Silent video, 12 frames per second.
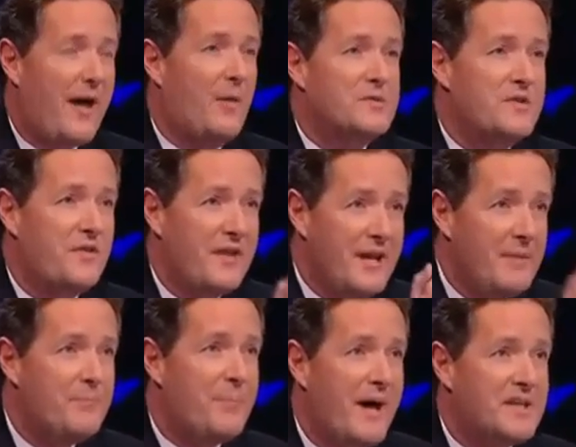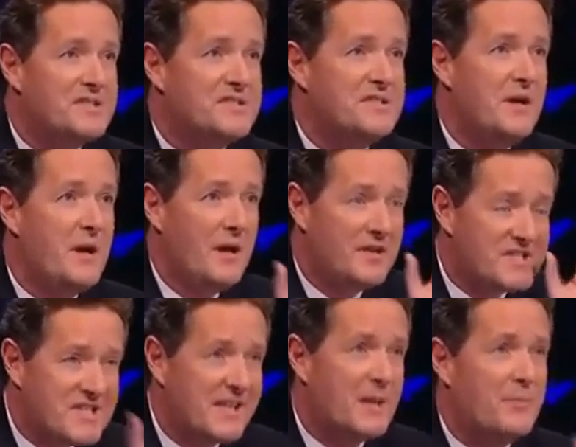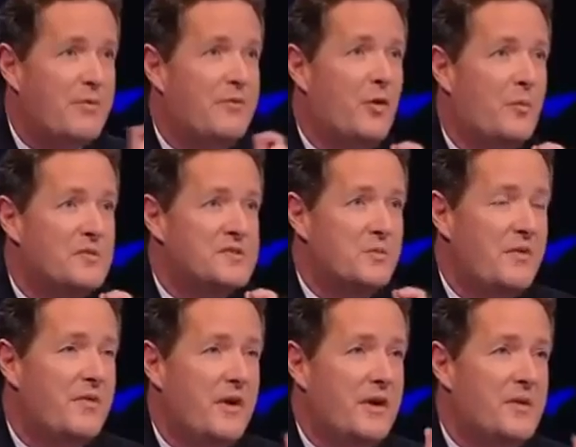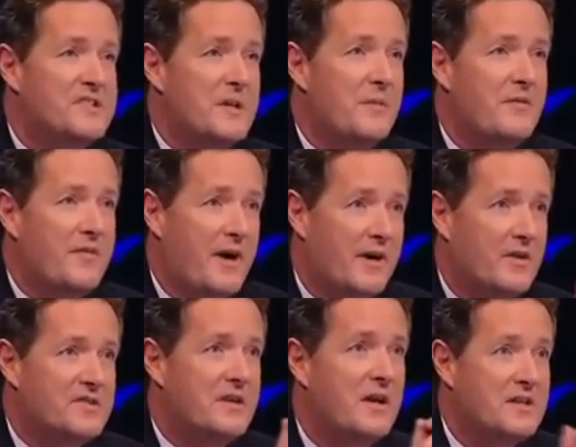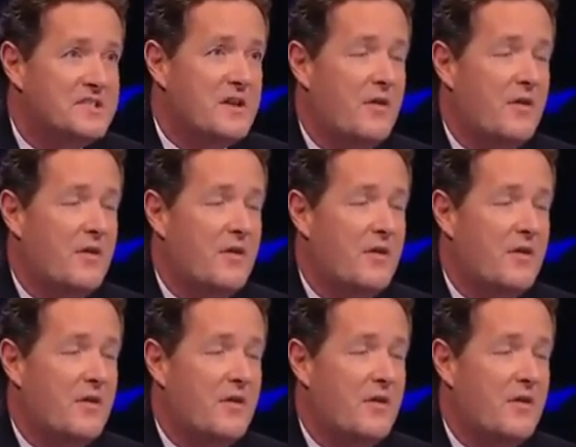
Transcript: that was the best singing performance we've heard in the semi finals so